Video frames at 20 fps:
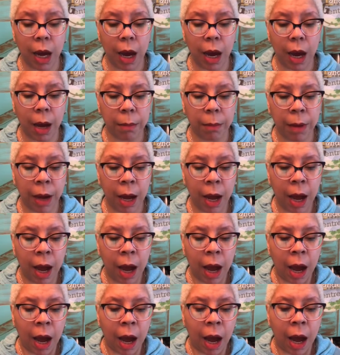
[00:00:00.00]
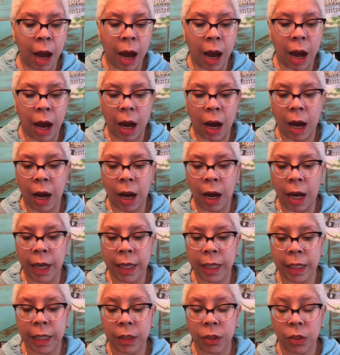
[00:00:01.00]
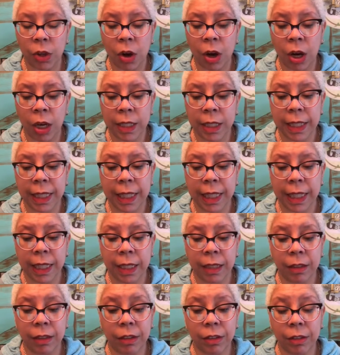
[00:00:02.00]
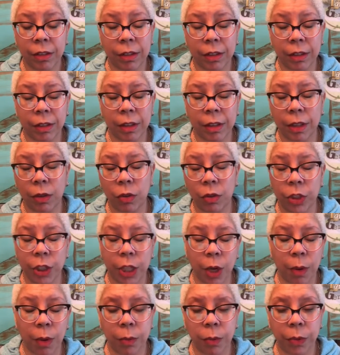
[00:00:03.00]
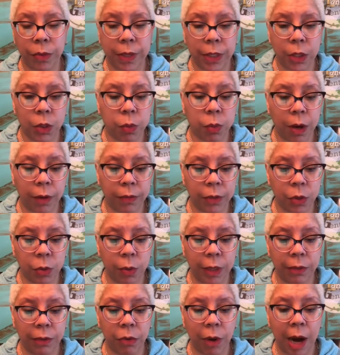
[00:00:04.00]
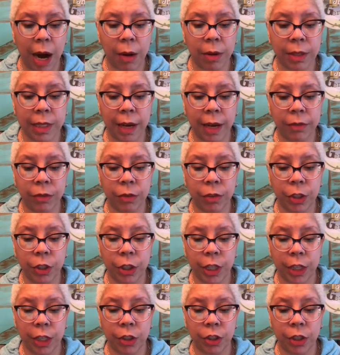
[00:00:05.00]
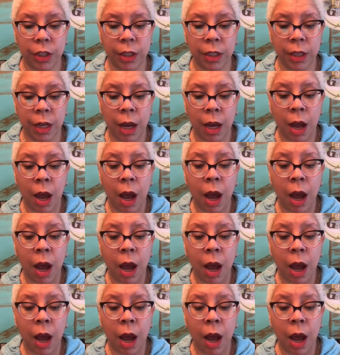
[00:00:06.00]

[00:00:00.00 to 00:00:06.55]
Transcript: And in dogs, it'll show up within 12 to 24 hours after ingestion.